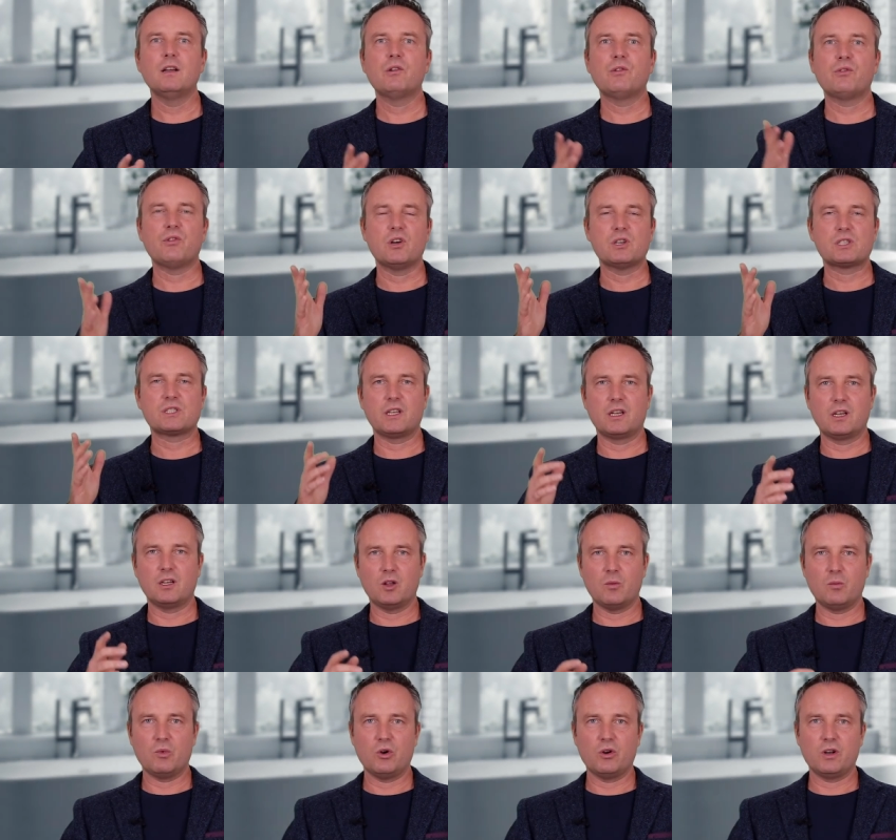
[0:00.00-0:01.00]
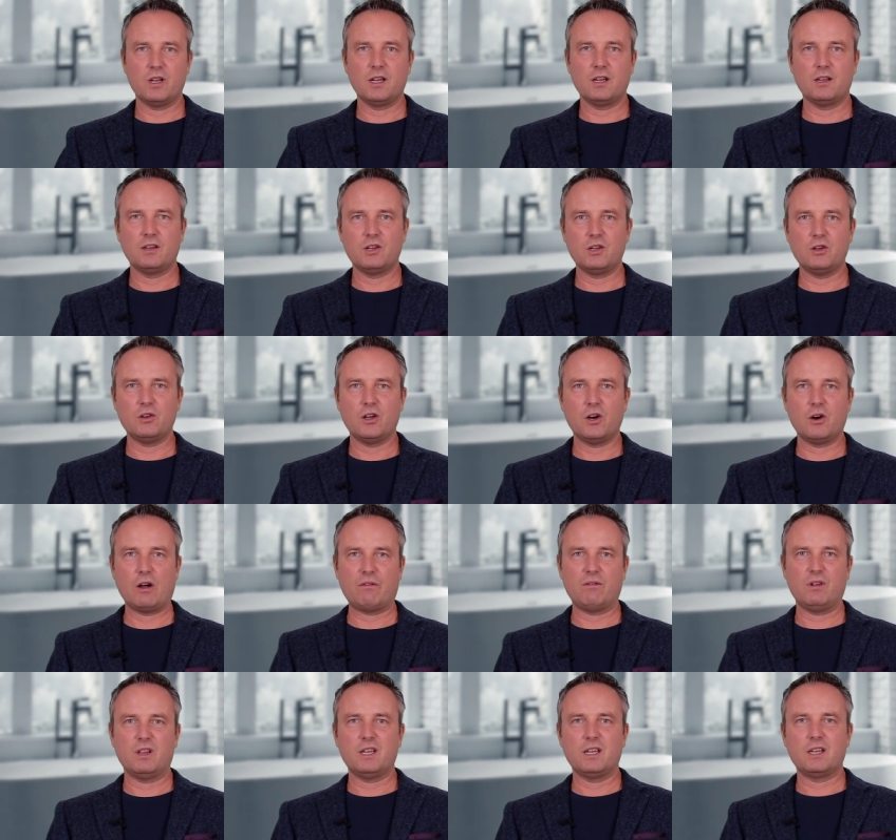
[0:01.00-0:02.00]
First thing in the morning, you know
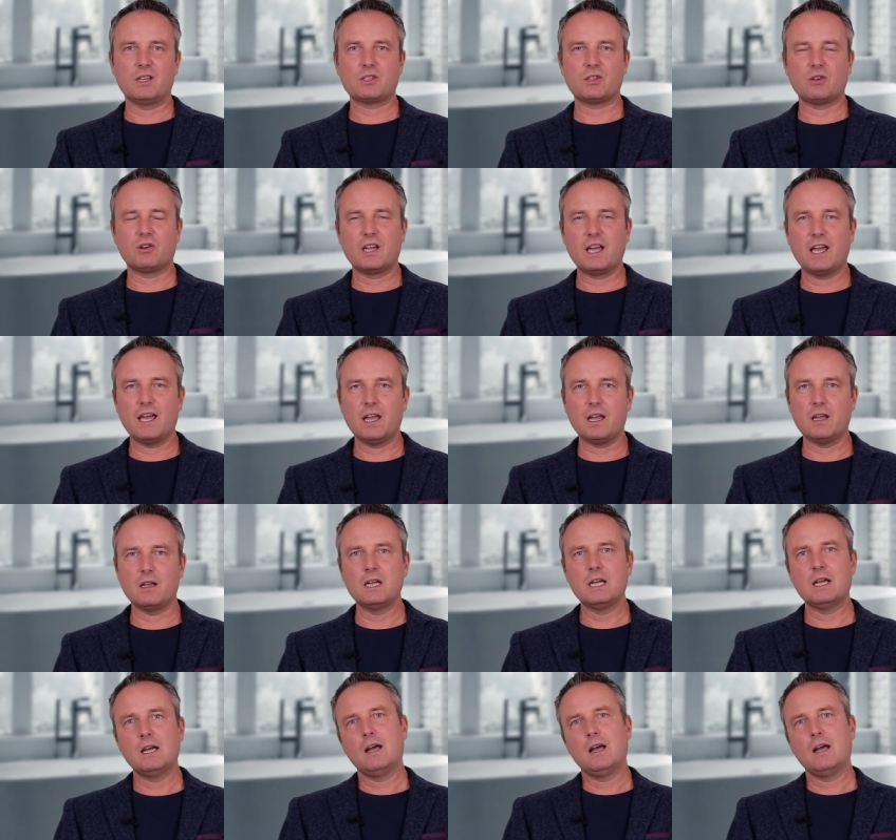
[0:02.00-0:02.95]
everything is okay.